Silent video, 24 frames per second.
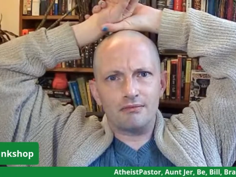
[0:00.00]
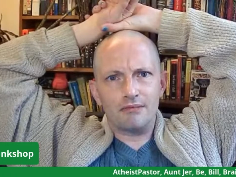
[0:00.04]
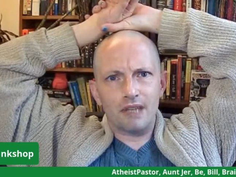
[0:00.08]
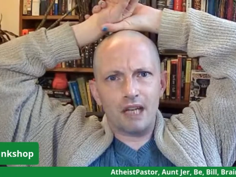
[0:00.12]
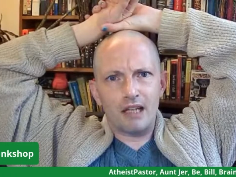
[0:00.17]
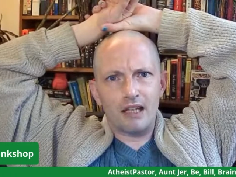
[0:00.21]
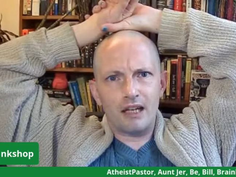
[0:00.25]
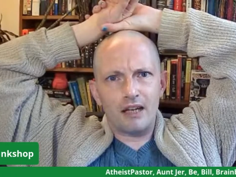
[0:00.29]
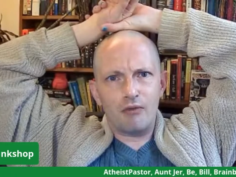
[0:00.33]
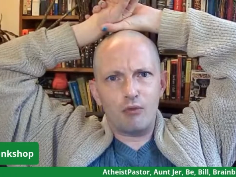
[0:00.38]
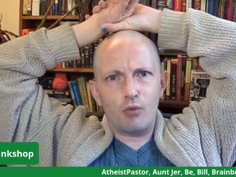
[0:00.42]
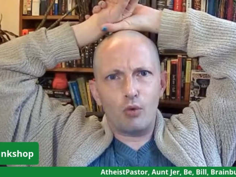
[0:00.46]
I
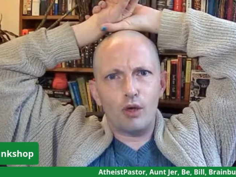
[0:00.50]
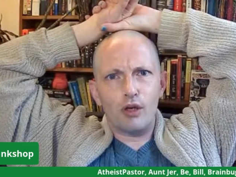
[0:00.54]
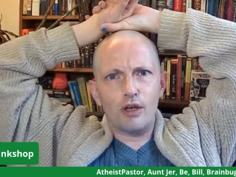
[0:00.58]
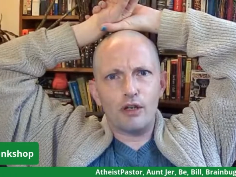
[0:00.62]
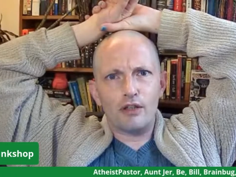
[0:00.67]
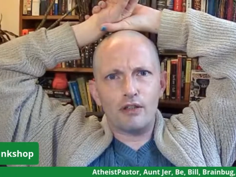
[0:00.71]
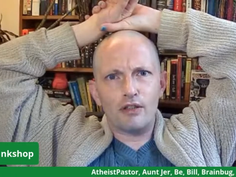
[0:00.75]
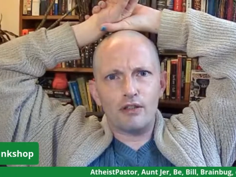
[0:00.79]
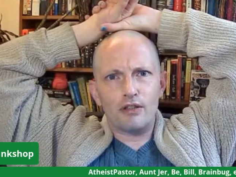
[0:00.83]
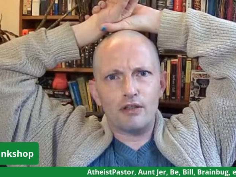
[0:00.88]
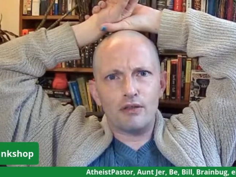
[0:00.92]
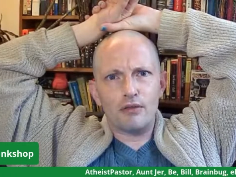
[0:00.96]
love
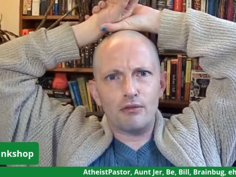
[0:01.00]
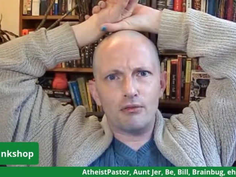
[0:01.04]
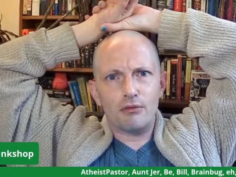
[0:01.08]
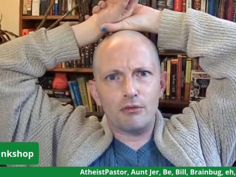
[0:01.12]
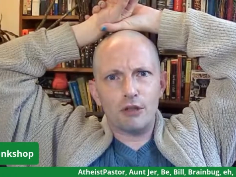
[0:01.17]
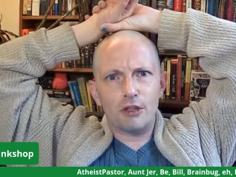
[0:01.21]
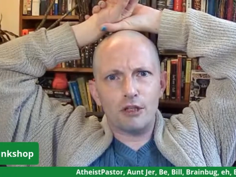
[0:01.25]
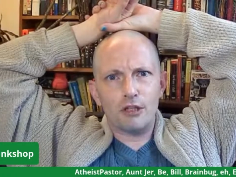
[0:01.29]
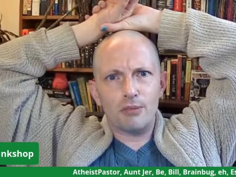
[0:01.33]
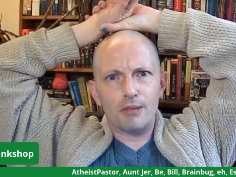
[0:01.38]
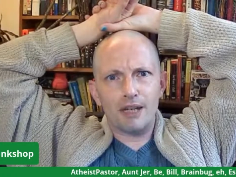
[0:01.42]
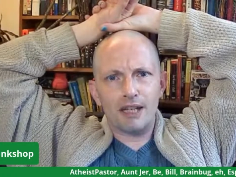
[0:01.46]
words.
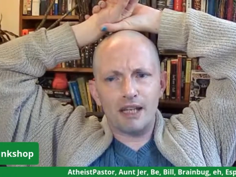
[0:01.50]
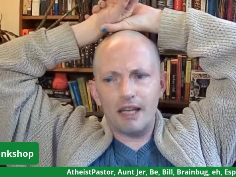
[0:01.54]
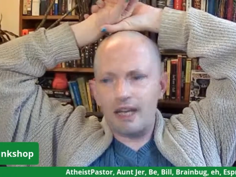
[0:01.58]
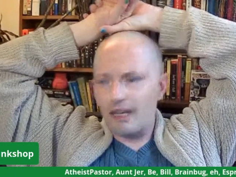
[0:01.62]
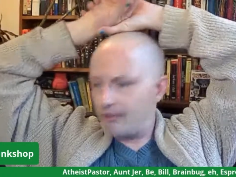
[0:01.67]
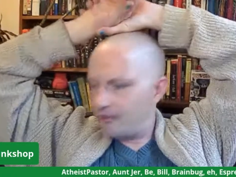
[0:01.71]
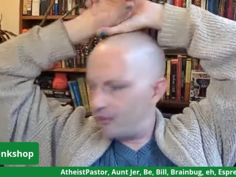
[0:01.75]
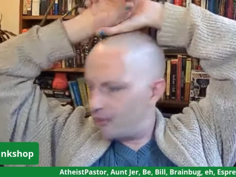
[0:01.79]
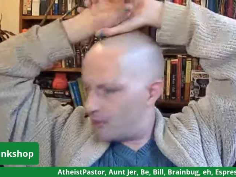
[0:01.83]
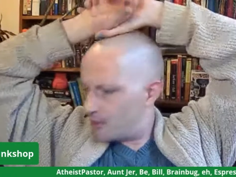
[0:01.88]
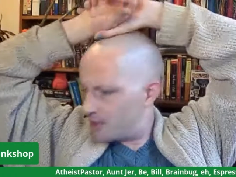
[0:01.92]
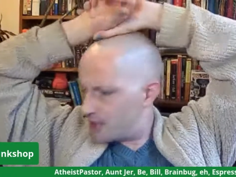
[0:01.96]
Words of my
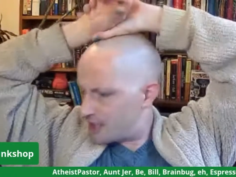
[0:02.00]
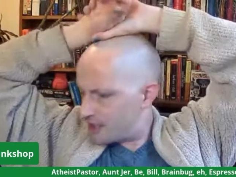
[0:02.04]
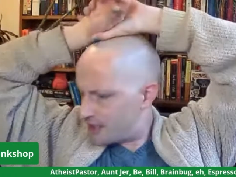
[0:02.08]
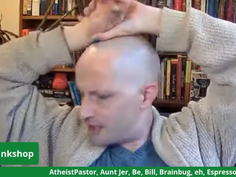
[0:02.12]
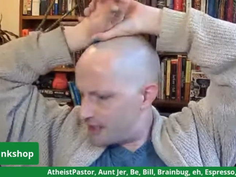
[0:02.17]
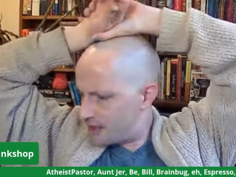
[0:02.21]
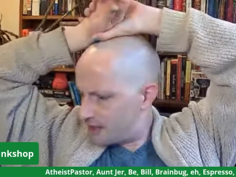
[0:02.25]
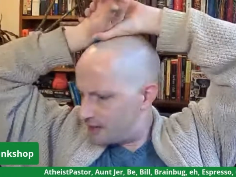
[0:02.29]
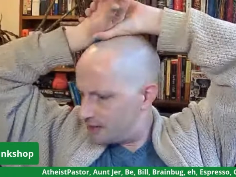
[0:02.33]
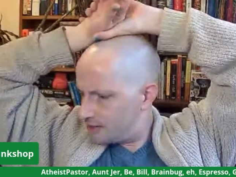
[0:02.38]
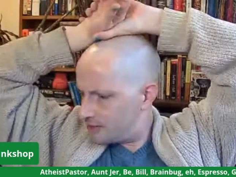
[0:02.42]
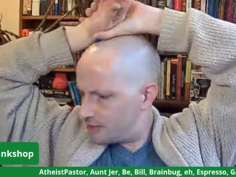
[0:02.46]
life. What was I saying?